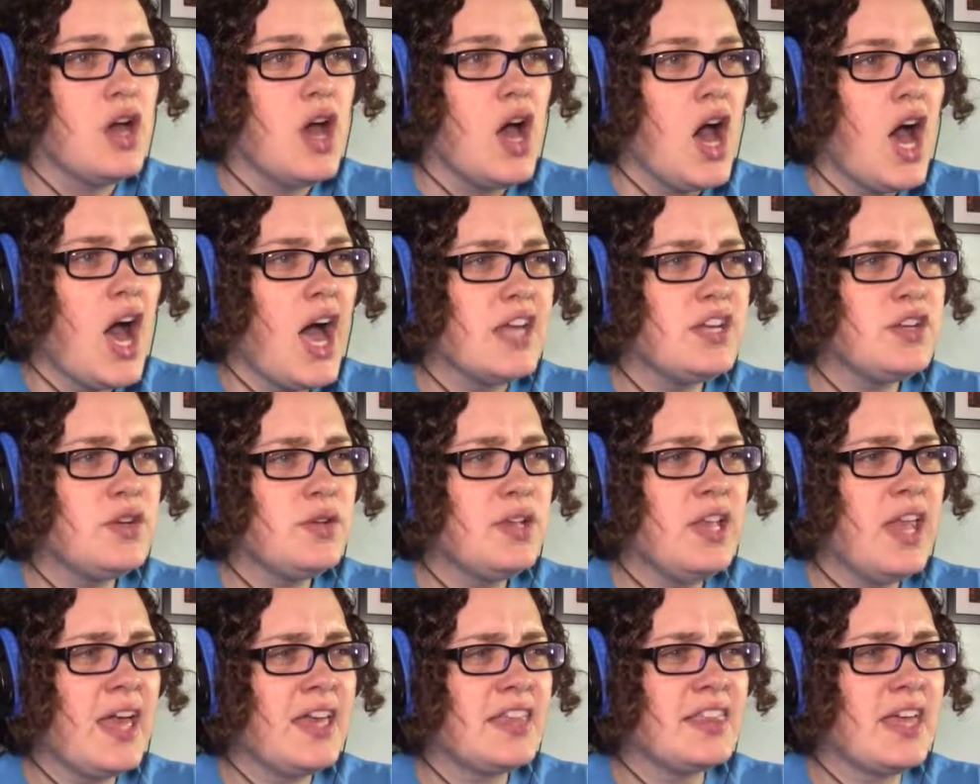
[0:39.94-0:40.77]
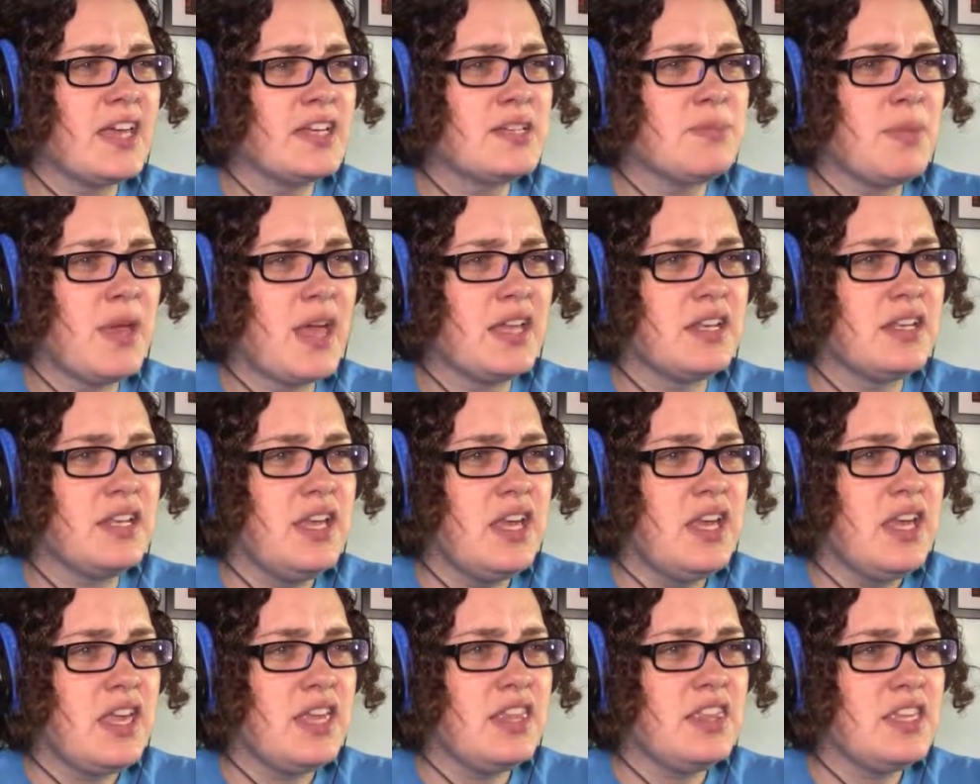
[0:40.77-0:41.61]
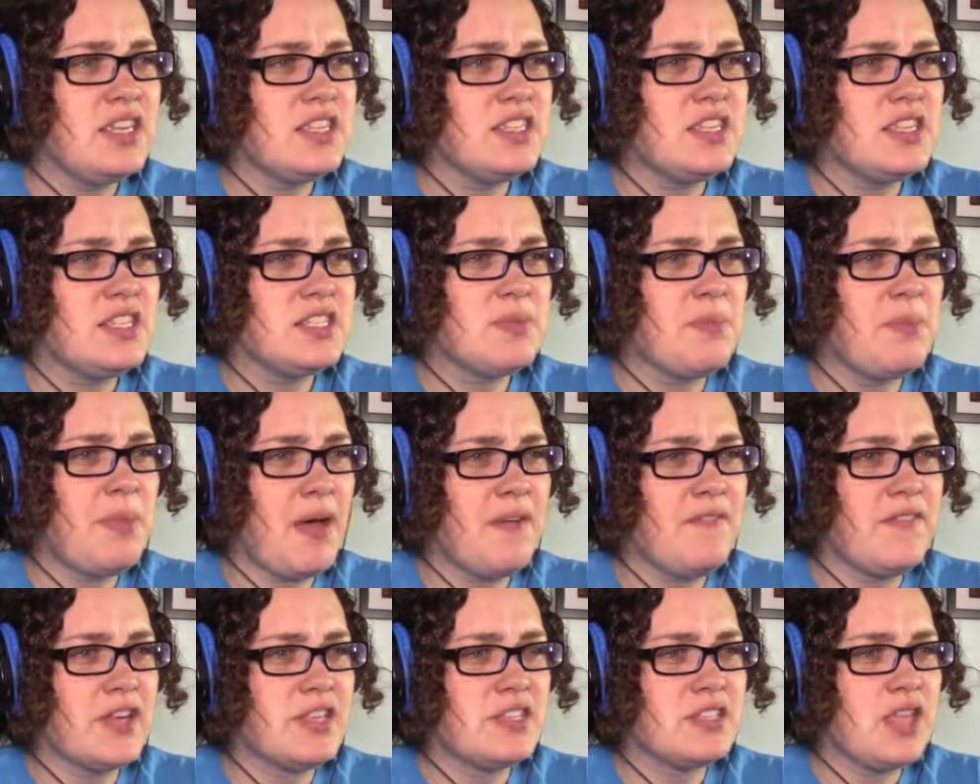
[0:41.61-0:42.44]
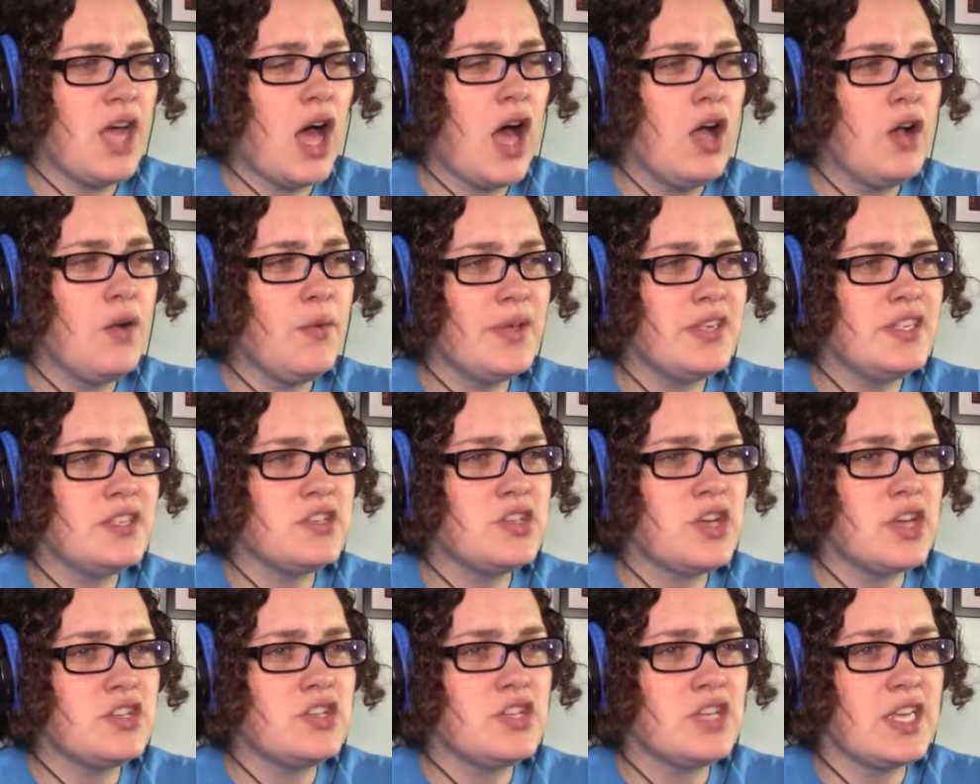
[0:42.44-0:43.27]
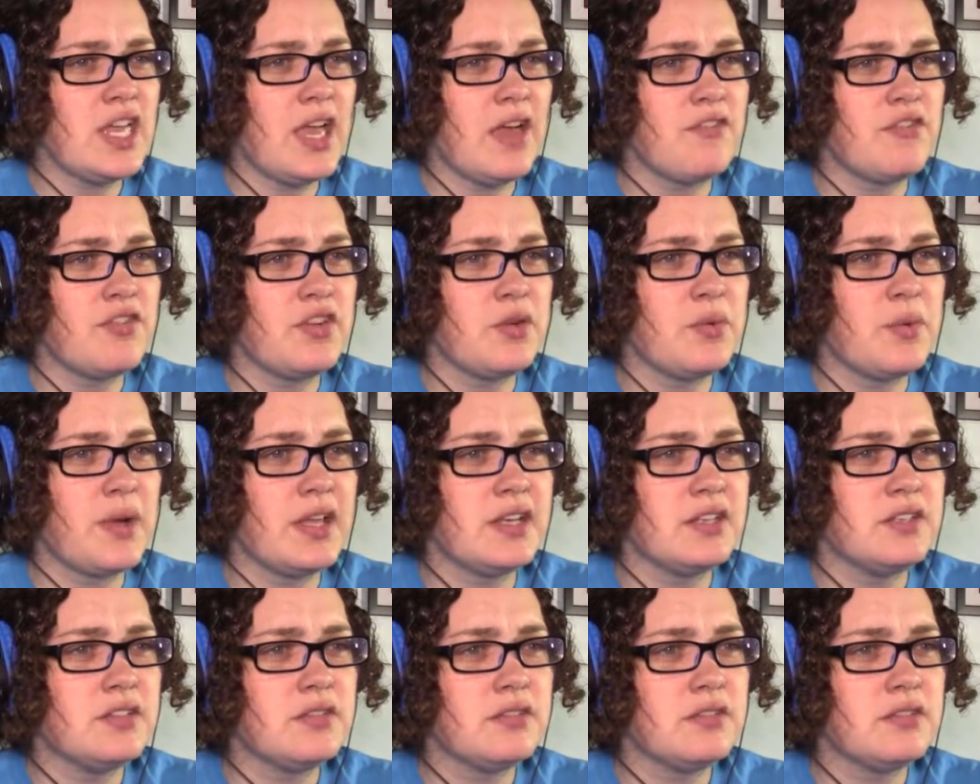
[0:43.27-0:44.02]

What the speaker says: I don't like that man. He thinks he's above us, always judging everyone.